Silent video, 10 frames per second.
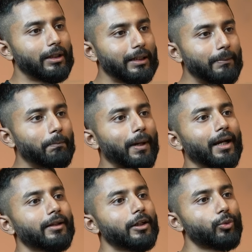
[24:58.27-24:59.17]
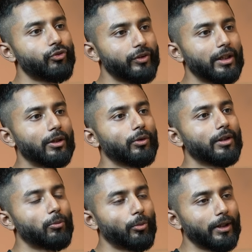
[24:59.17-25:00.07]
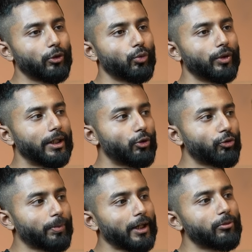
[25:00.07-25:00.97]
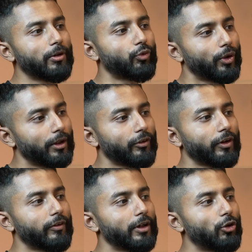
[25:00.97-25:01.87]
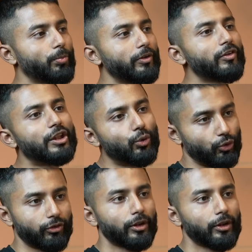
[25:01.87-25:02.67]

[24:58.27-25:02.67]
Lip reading: impact that you see the moment you reduce price by 400, 500 rupees is huge.